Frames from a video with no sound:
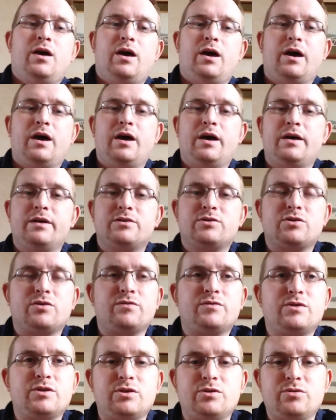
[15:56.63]

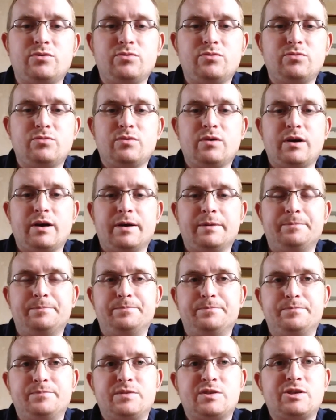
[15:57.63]
so
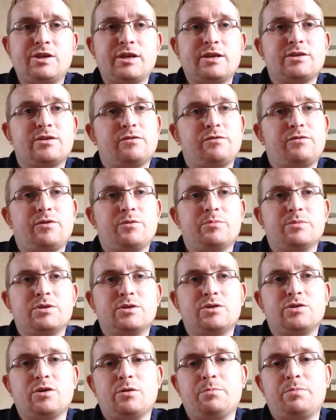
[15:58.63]
do 6 of them as
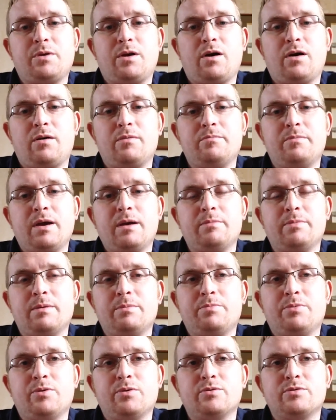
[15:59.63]
a job lot, and maybe
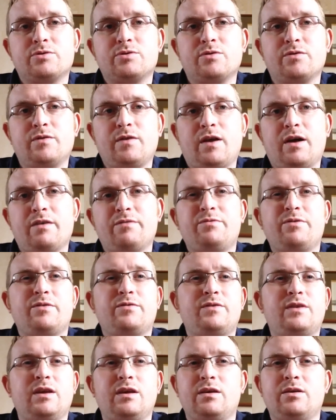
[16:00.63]
put sort of like
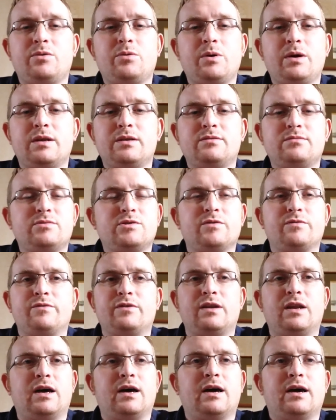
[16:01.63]
15 quid,
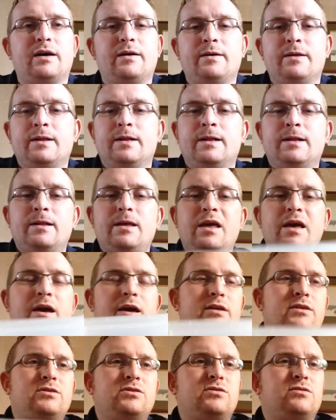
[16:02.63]
something like
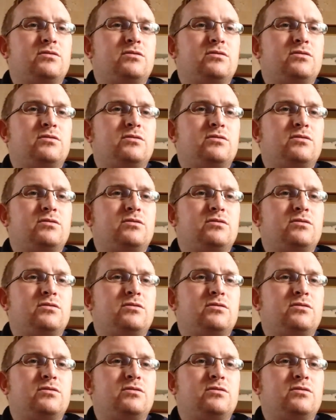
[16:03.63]
that.